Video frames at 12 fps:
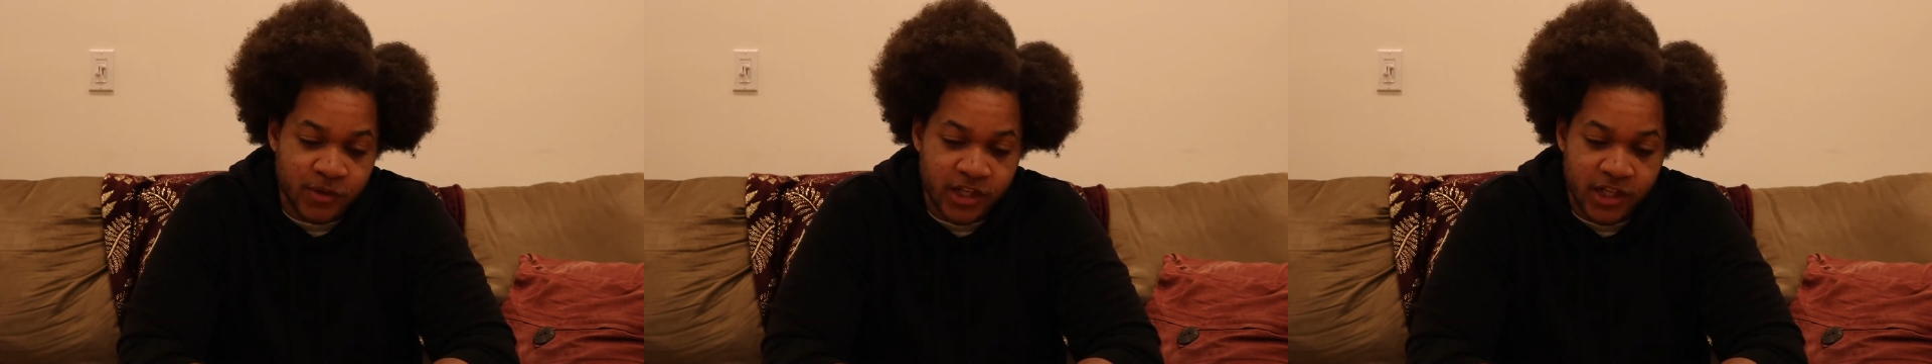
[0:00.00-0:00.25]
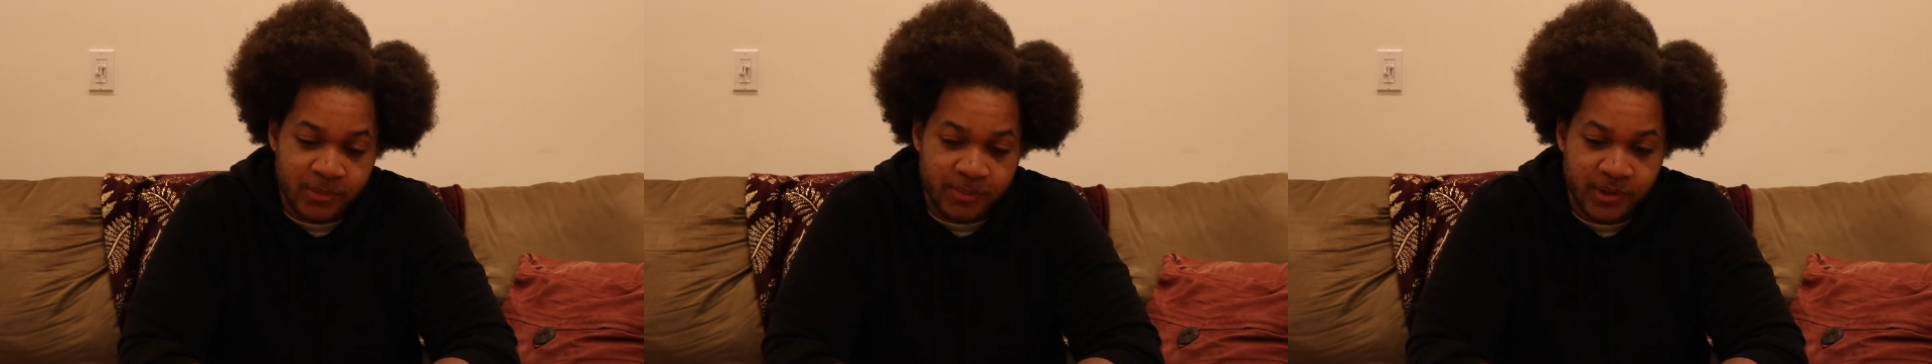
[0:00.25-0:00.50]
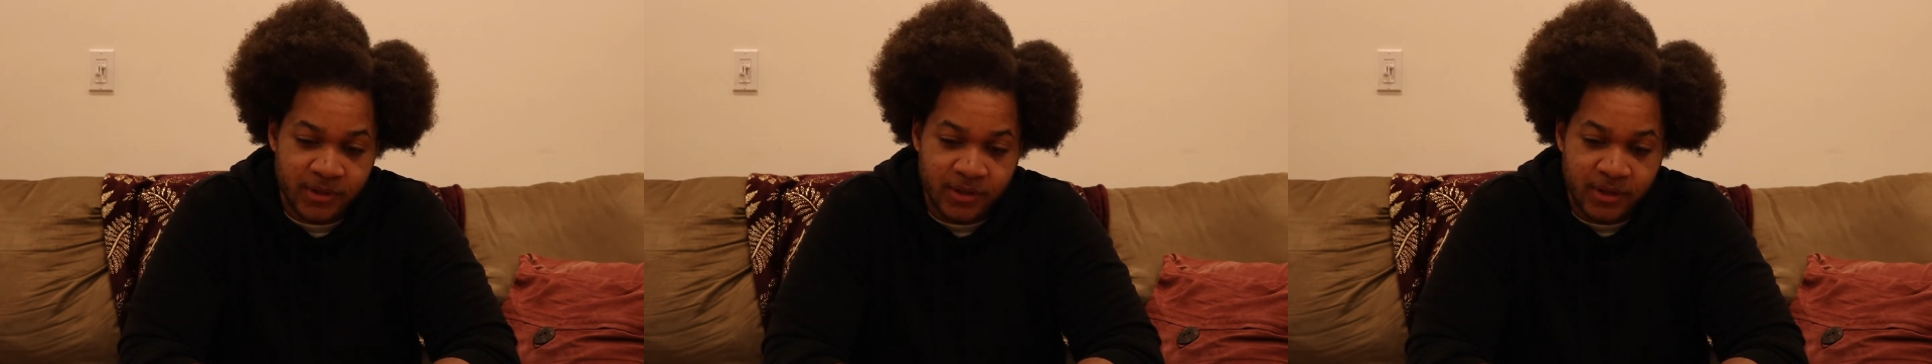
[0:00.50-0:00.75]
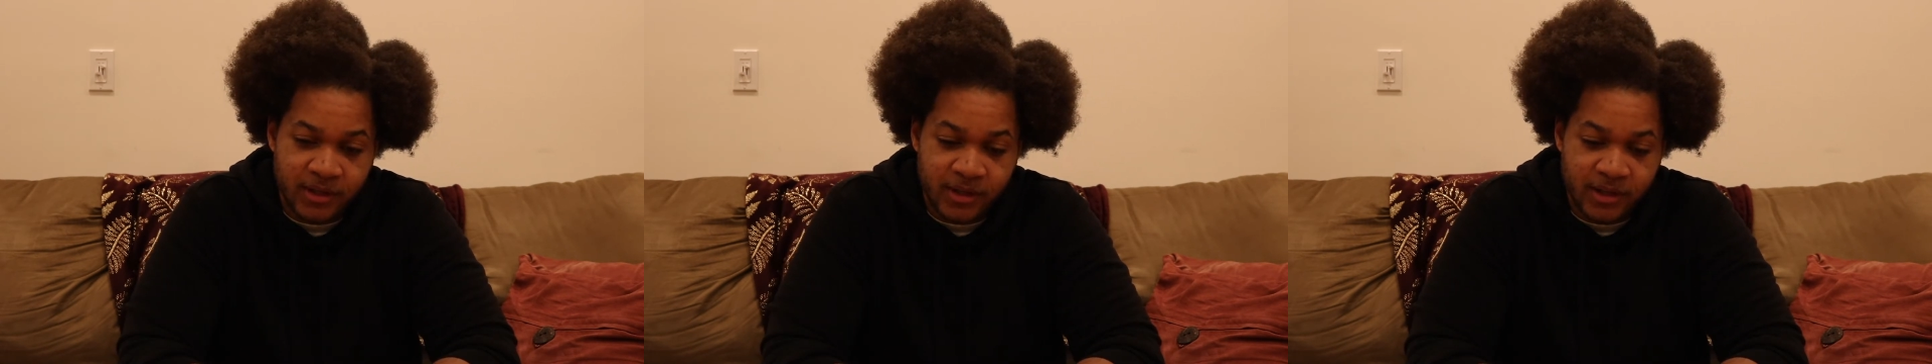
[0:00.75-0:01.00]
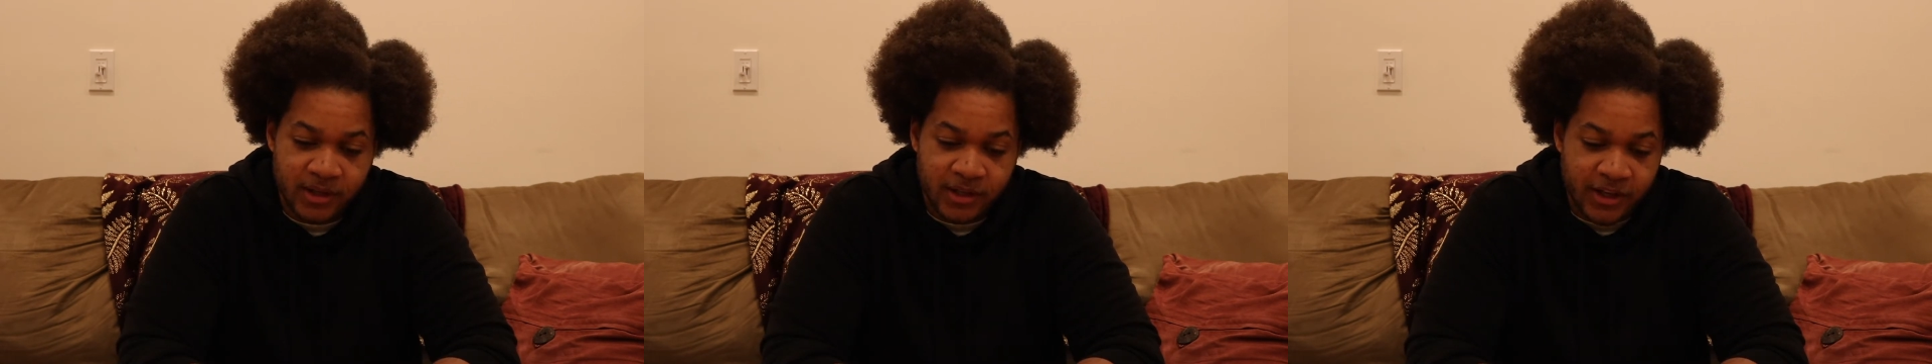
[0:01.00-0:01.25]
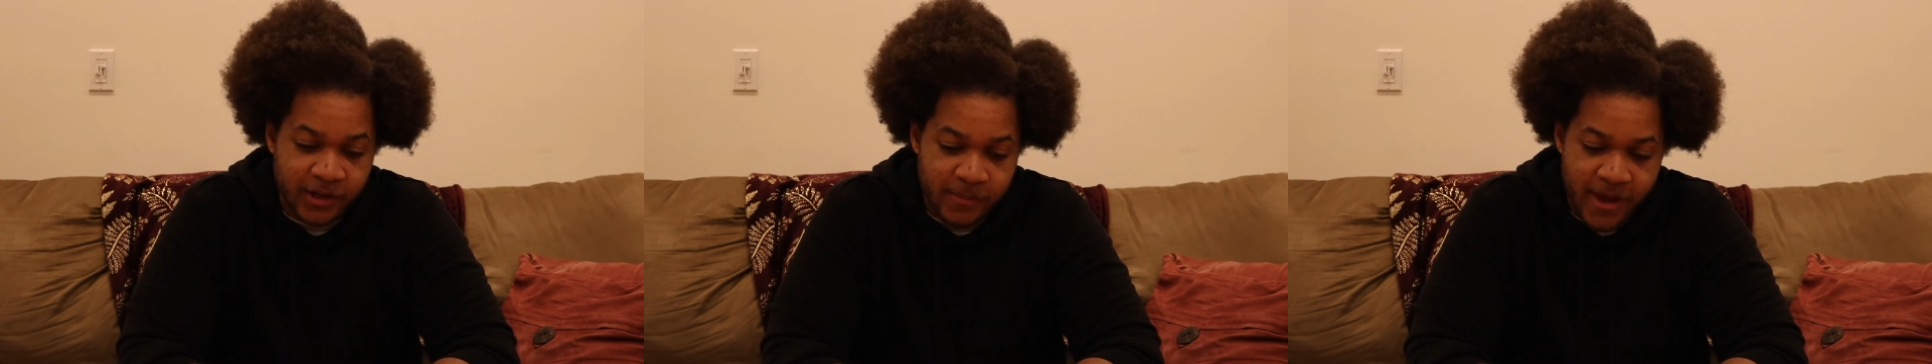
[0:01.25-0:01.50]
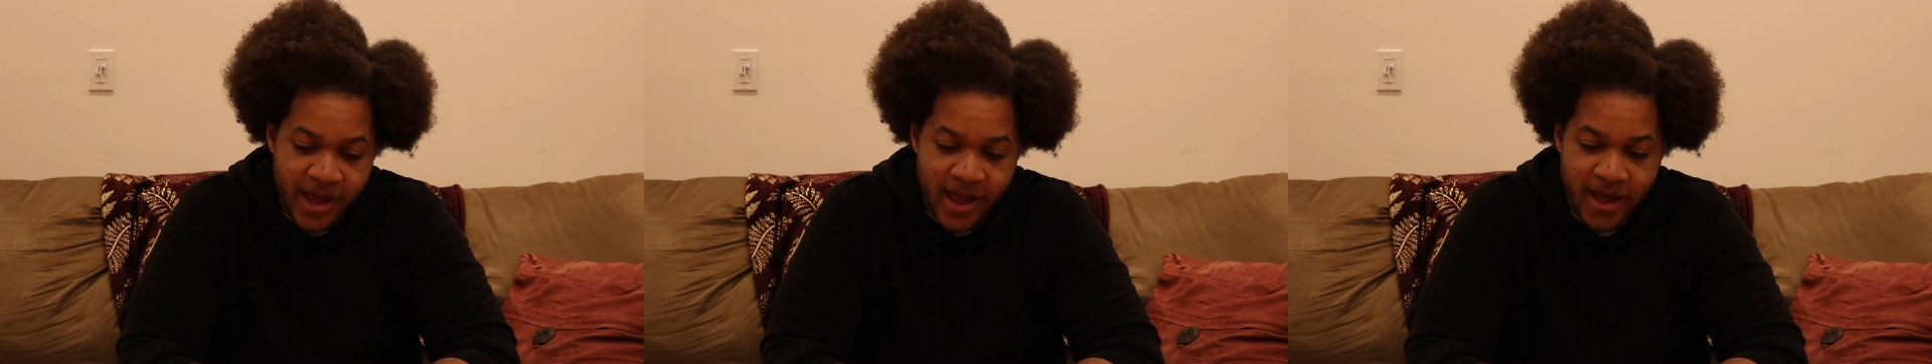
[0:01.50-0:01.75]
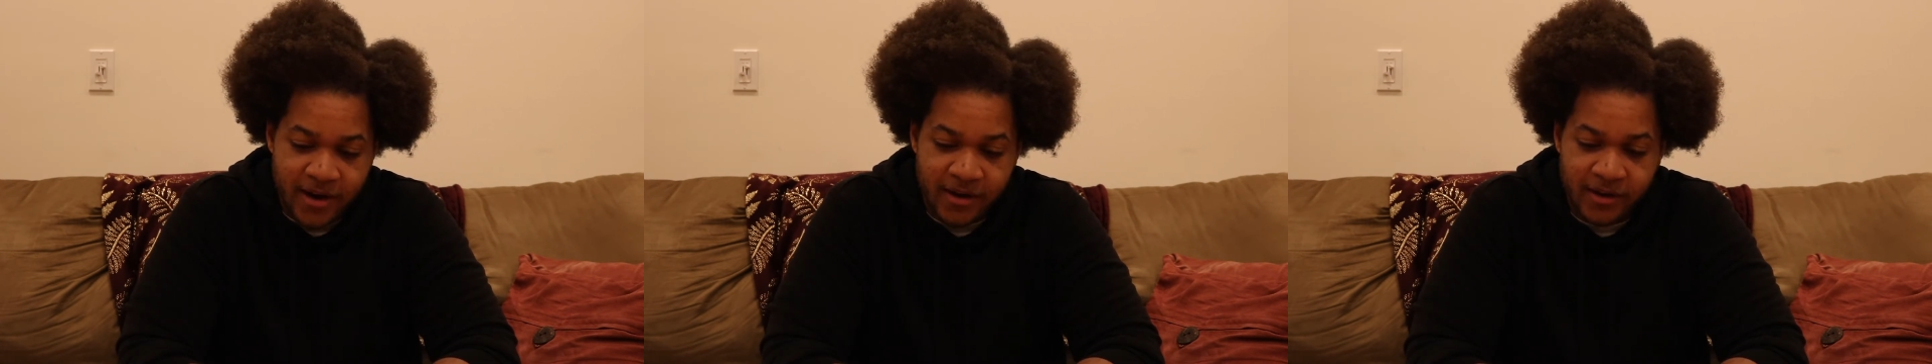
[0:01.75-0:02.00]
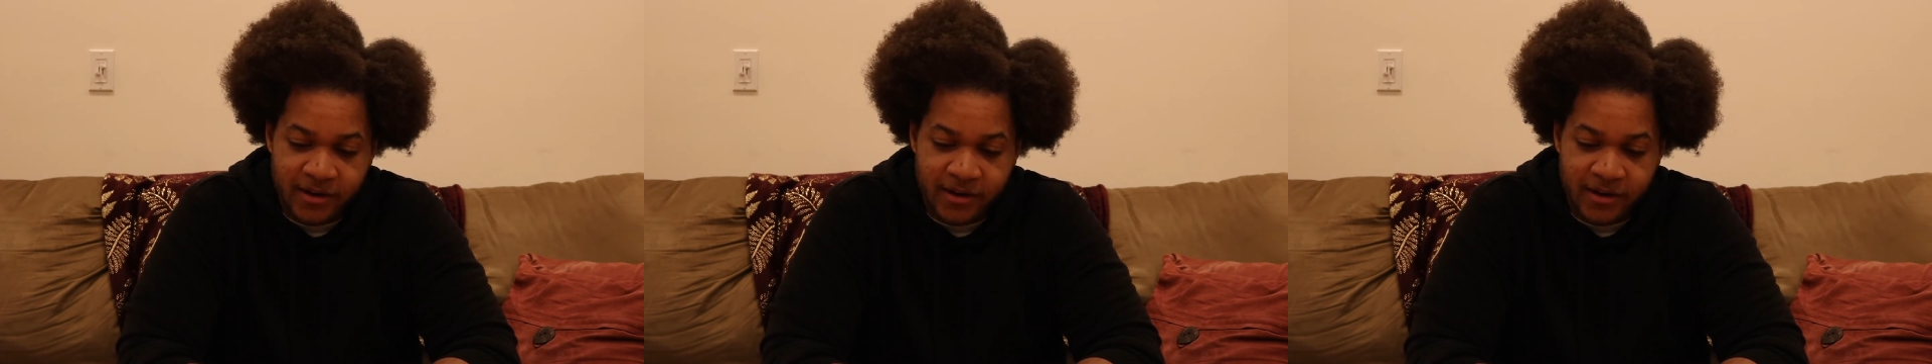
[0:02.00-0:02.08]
keep getting mad.